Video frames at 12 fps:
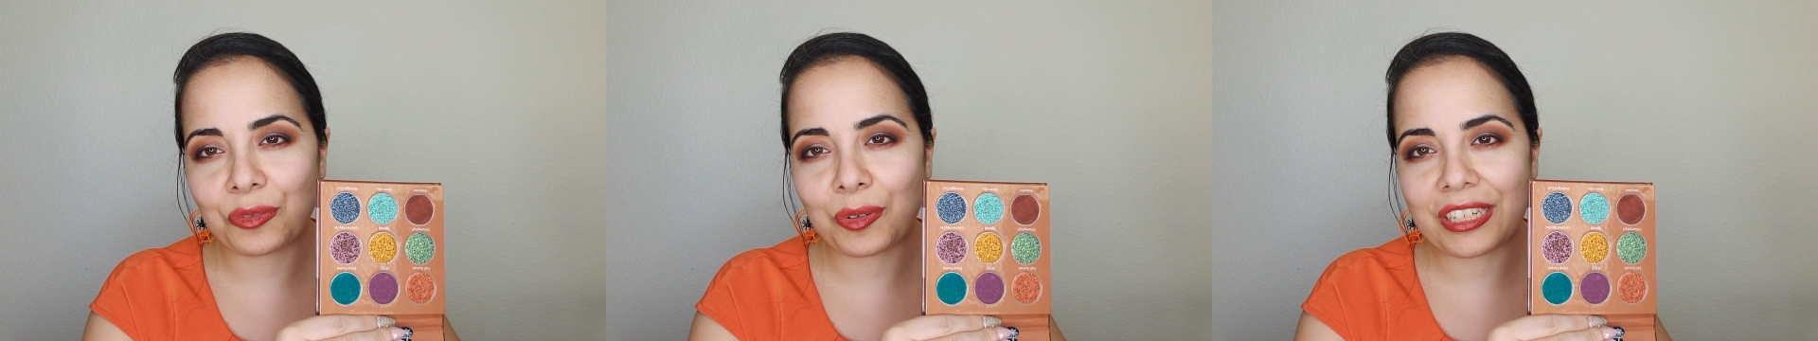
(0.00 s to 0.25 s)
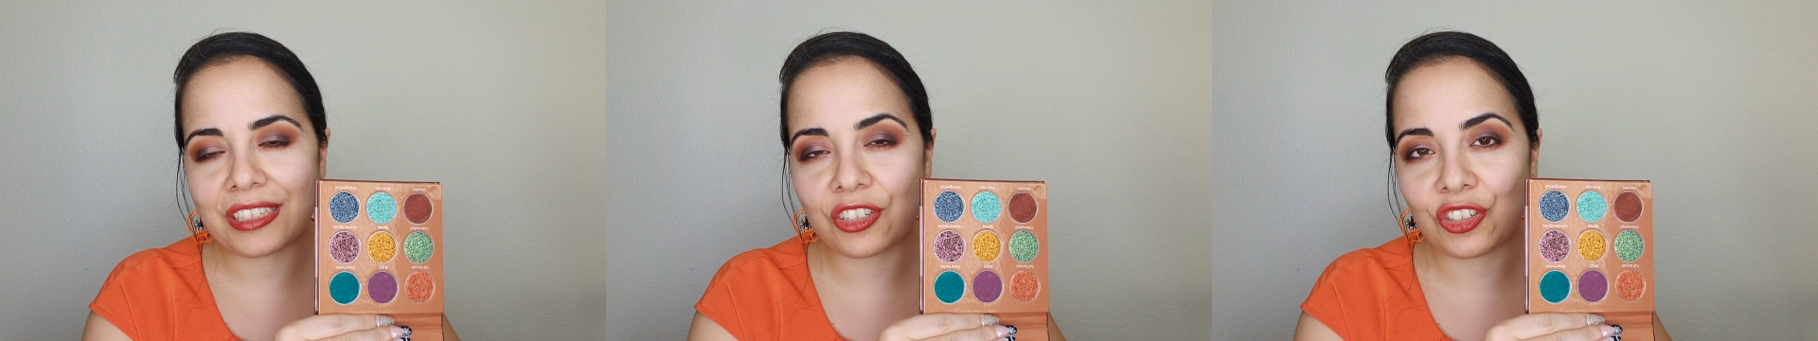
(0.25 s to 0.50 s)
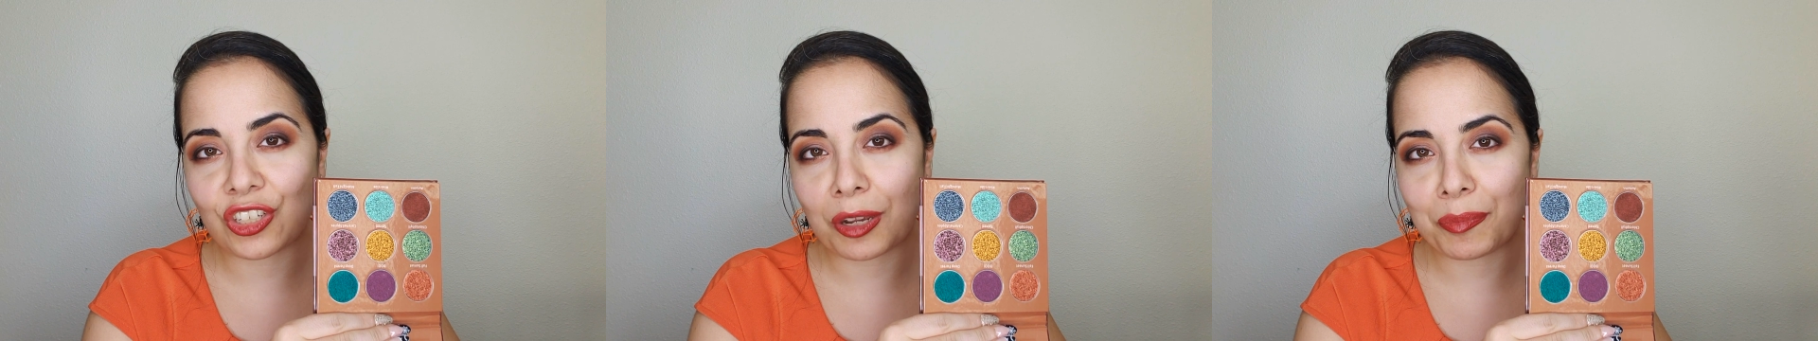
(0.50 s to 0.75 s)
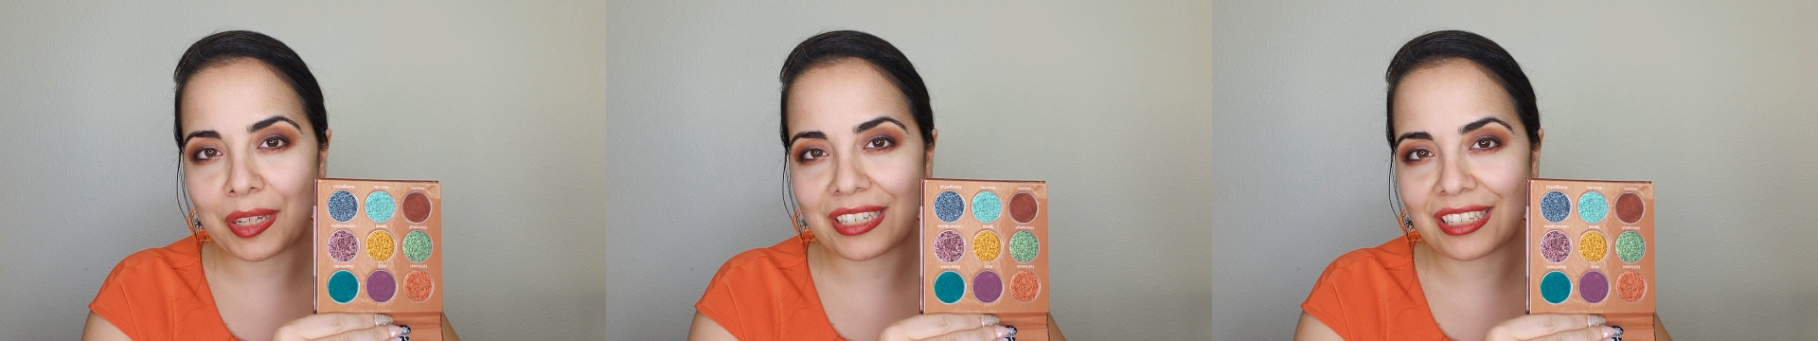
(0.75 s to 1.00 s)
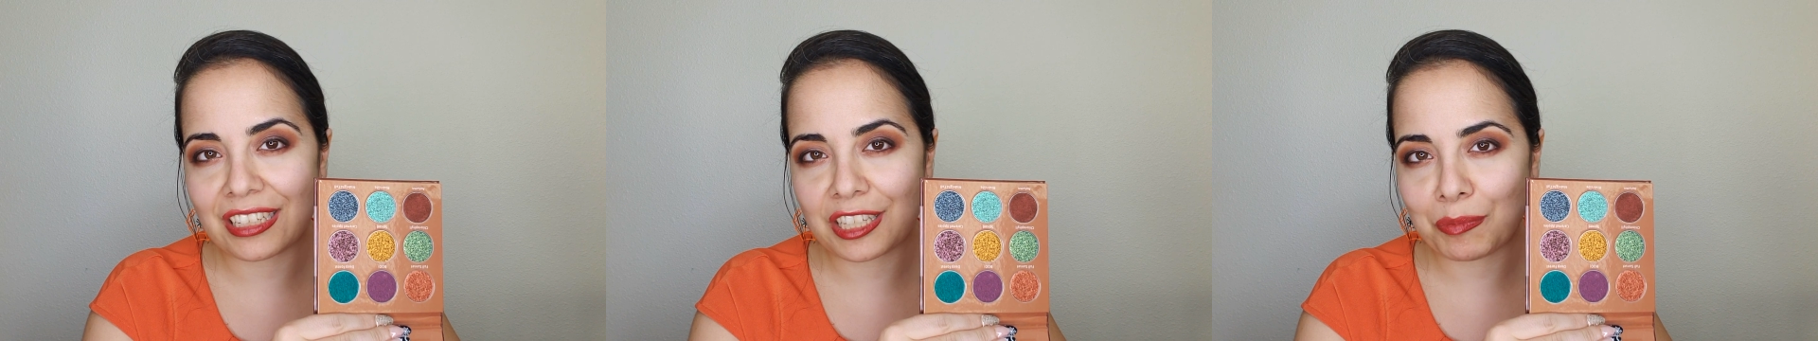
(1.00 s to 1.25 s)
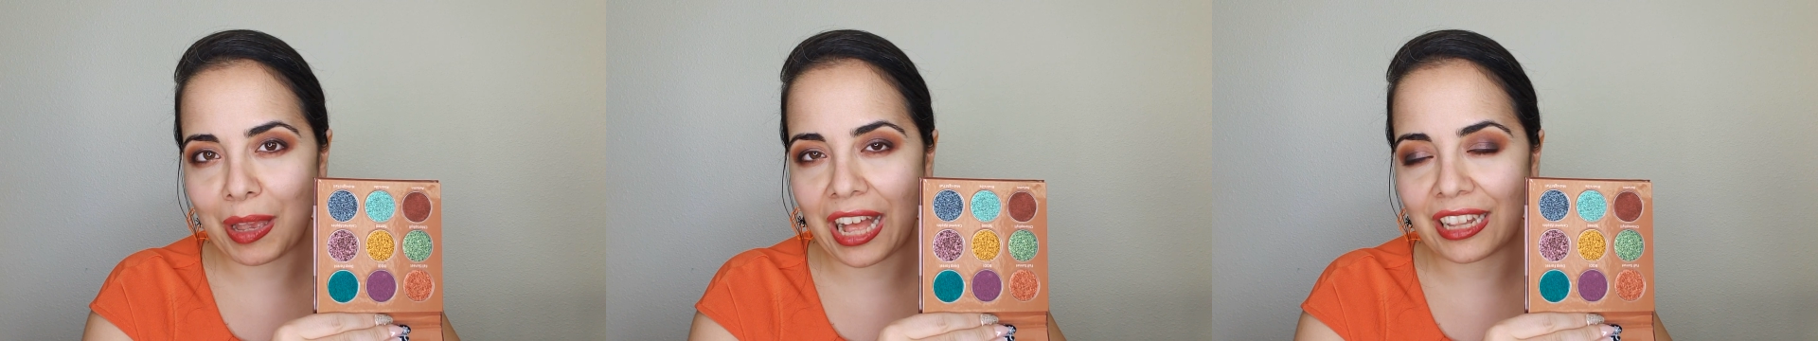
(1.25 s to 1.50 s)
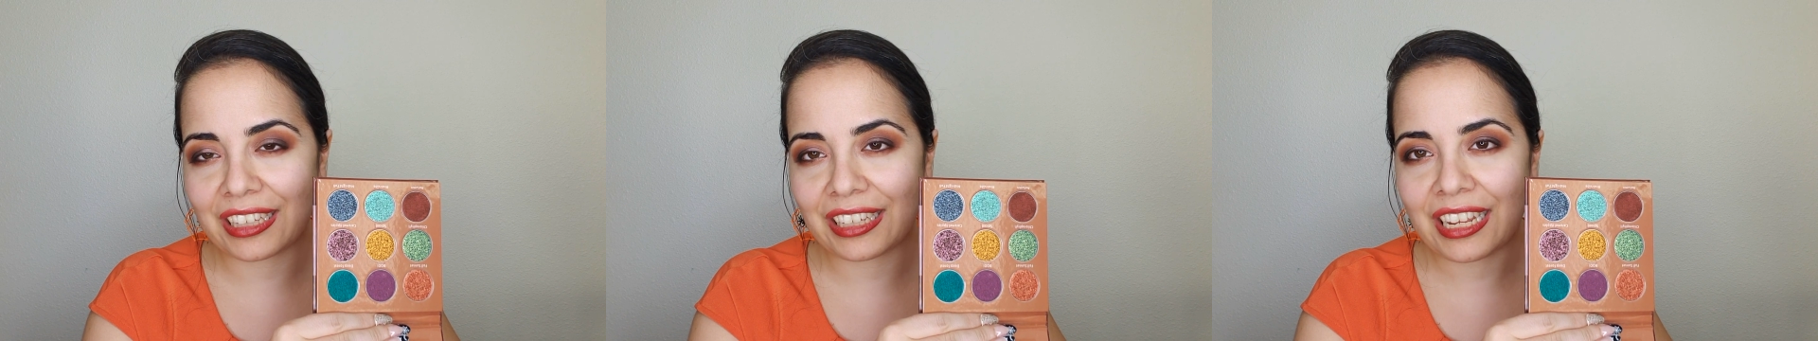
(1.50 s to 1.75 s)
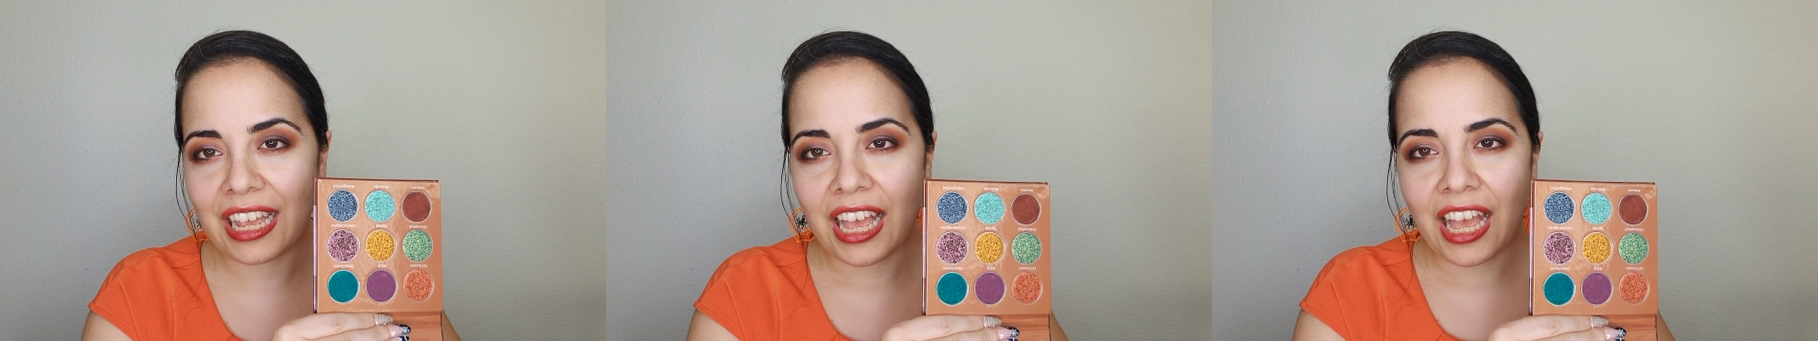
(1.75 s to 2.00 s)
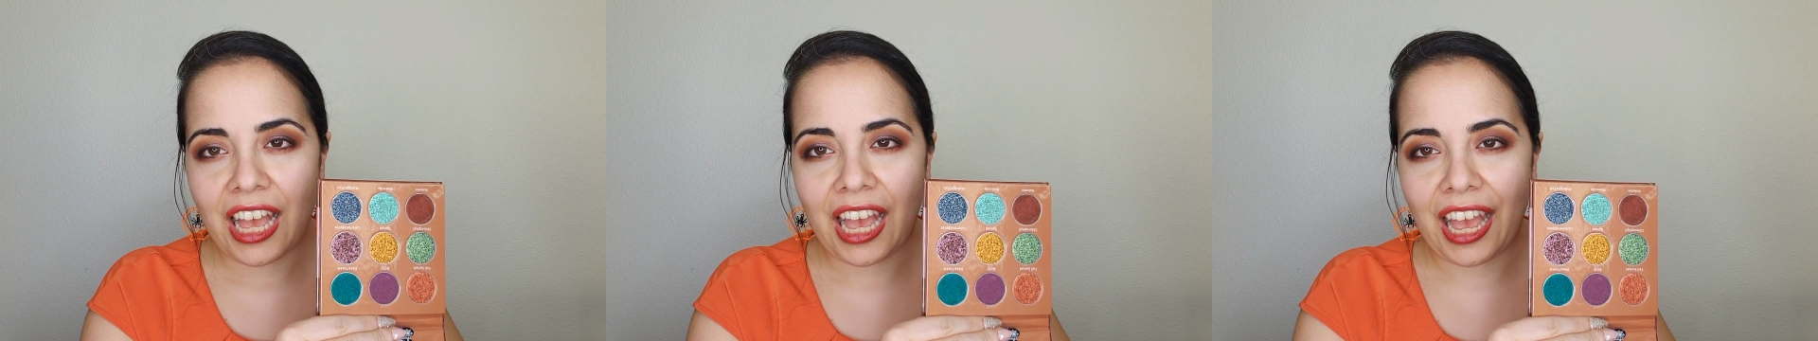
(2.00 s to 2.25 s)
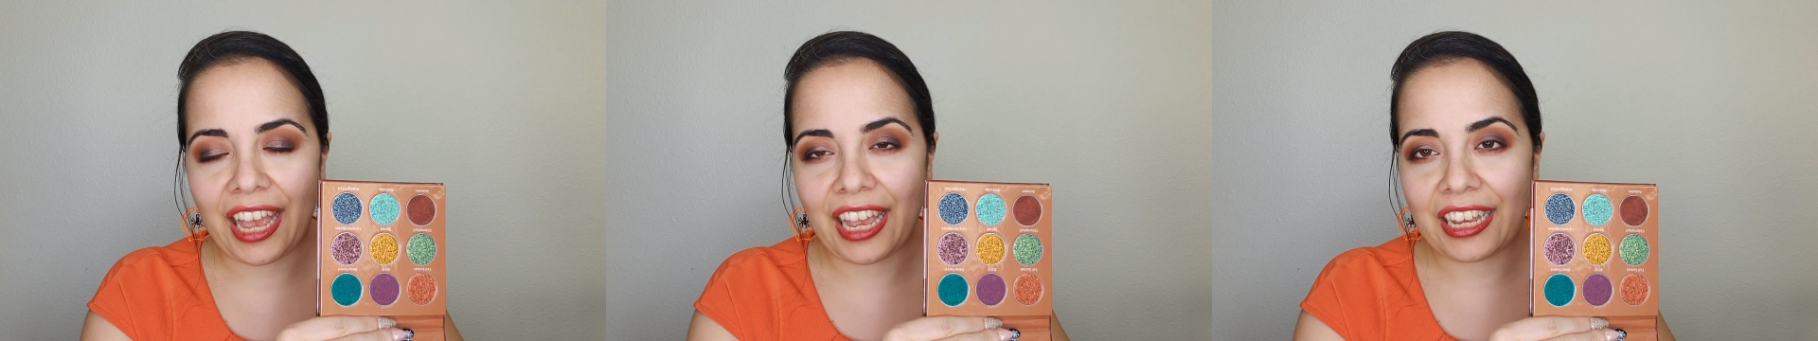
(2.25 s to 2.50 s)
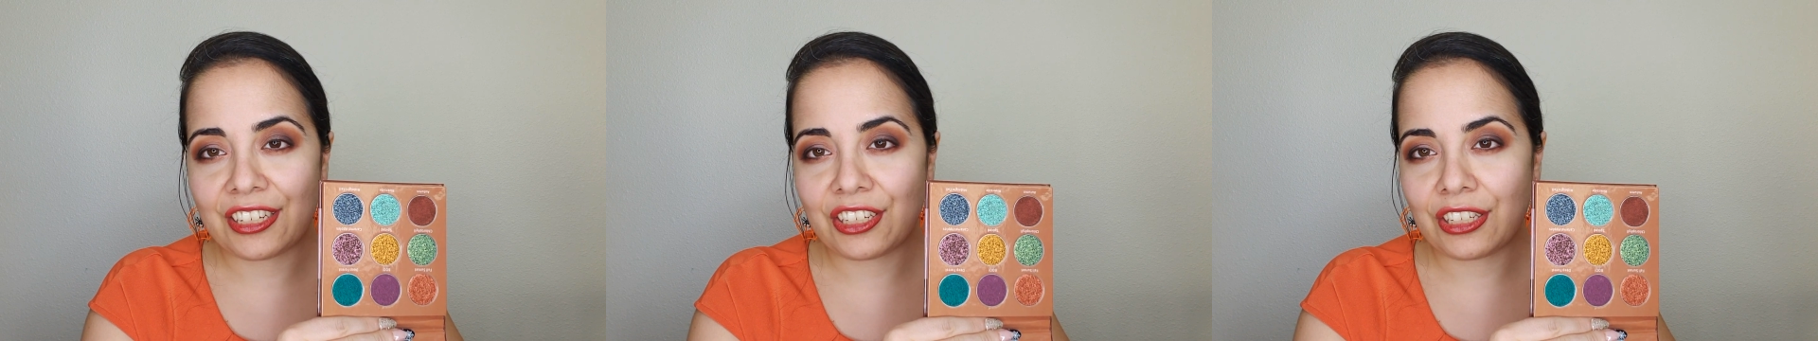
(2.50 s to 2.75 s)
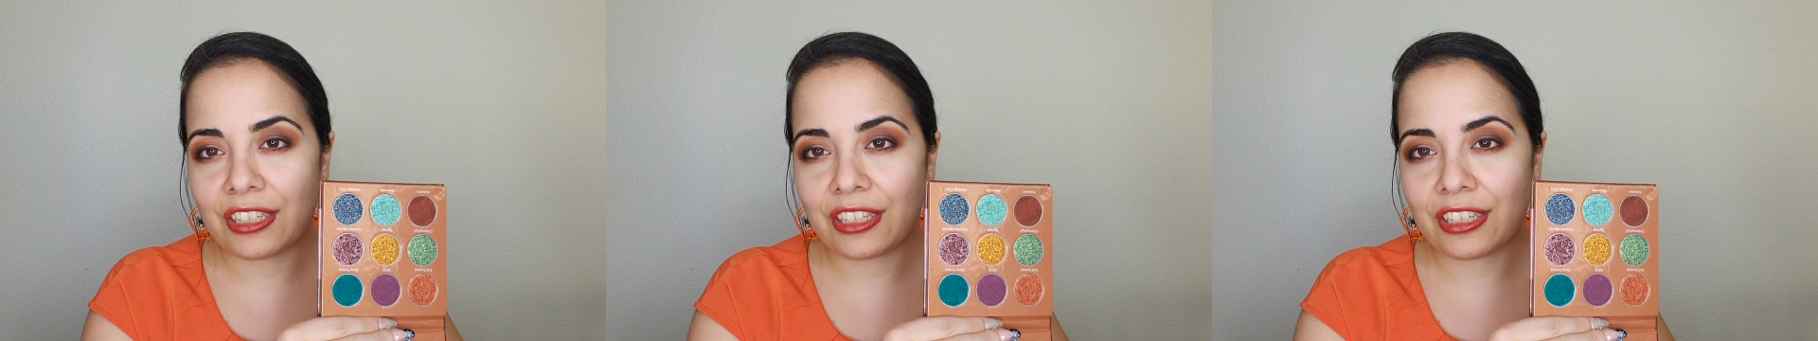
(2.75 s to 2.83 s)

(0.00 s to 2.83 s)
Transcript: wait to jump into this palette and